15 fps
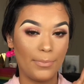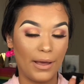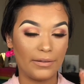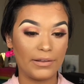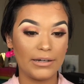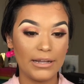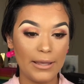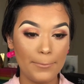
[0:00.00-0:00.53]

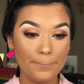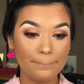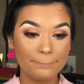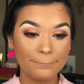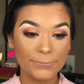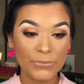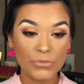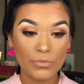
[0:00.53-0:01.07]
Bellany.
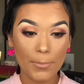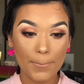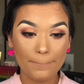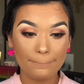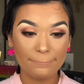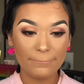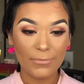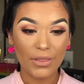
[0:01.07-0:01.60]

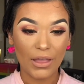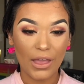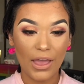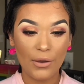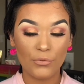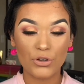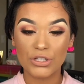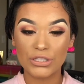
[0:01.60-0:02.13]

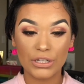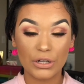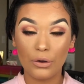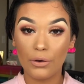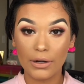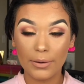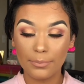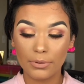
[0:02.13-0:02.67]
And we're just going to
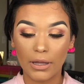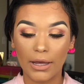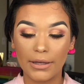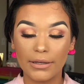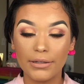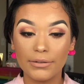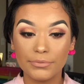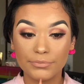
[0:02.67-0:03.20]
go ahead and apply
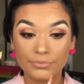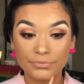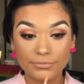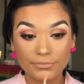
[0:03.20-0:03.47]
it.